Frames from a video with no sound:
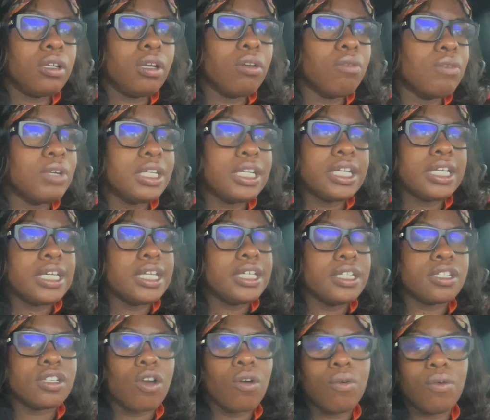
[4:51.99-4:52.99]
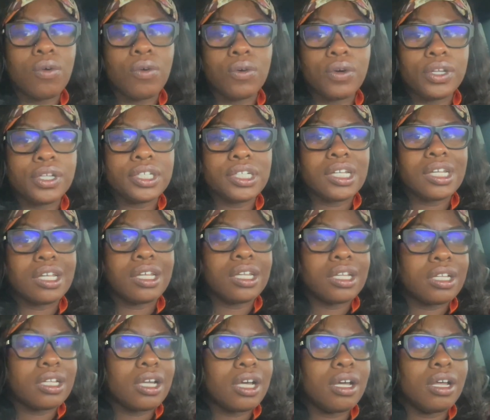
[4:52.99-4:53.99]
when the kids go
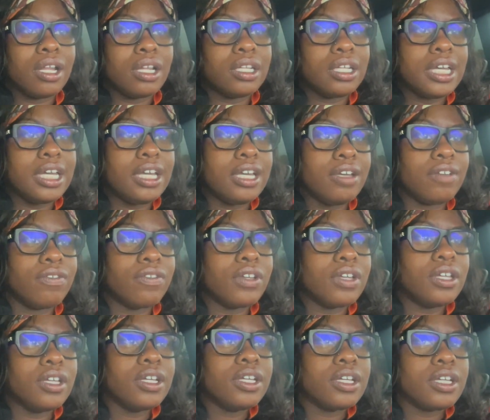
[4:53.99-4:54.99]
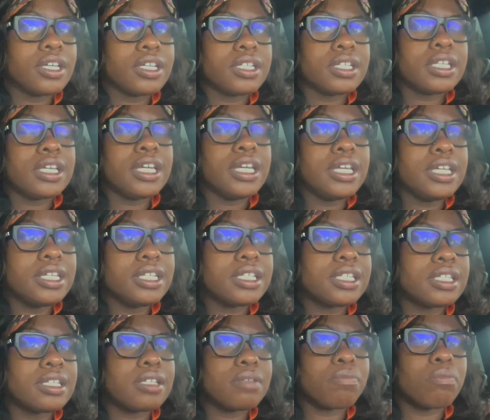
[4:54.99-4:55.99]
on uh, leave because the kids
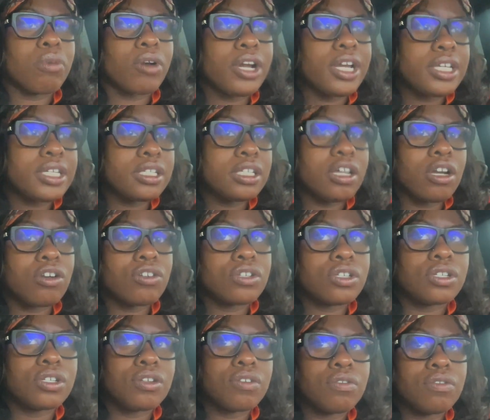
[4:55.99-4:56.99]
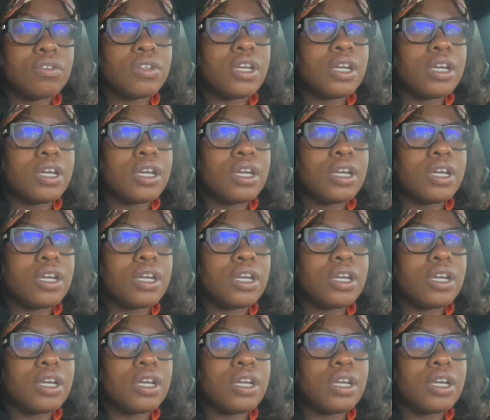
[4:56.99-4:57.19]
break starts soon.